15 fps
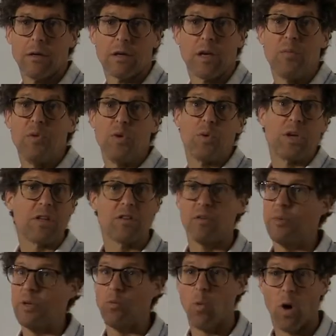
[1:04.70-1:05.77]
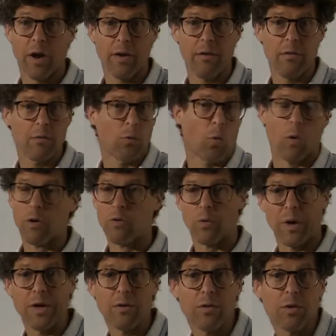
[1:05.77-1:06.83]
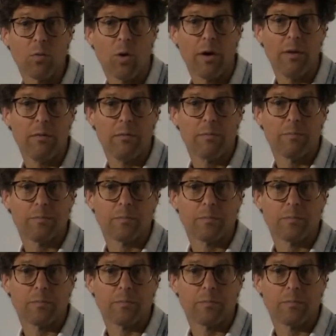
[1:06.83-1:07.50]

Can mu get to be one or greater than one?